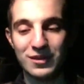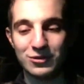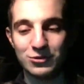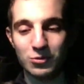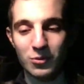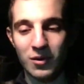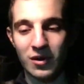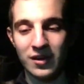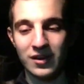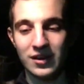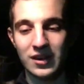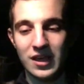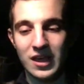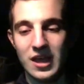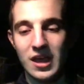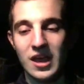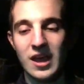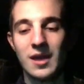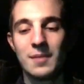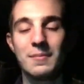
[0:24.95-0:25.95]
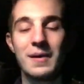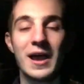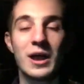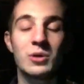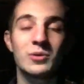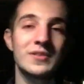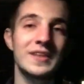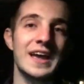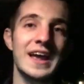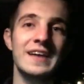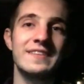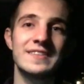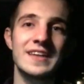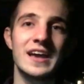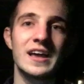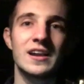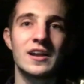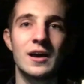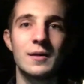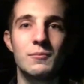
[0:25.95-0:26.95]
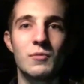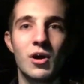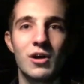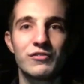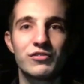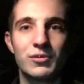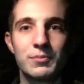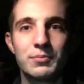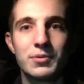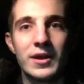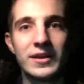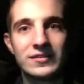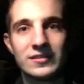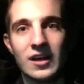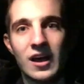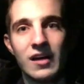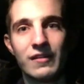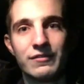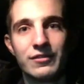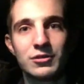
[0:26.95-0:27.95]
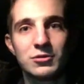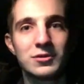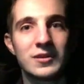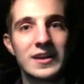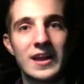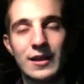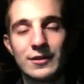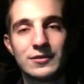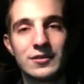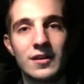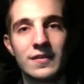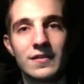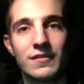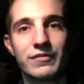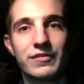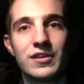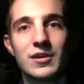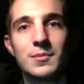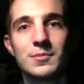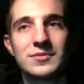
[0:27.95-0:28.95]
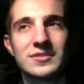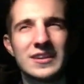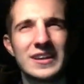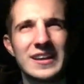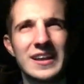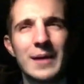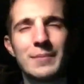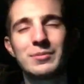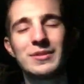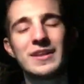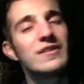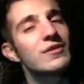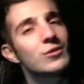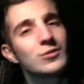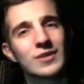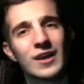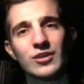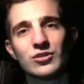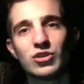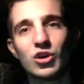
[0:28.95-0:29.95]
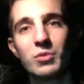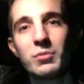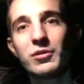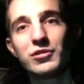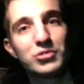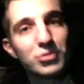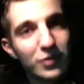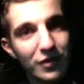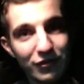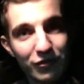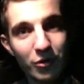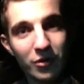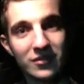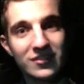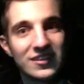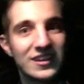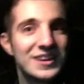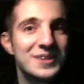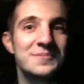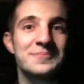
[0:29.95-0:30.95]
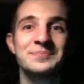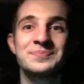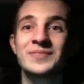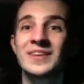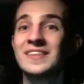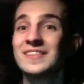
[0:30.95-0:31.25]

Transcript: This one, back when they had that Marvel press conference, they announced all the films in, I believe it was October 2014.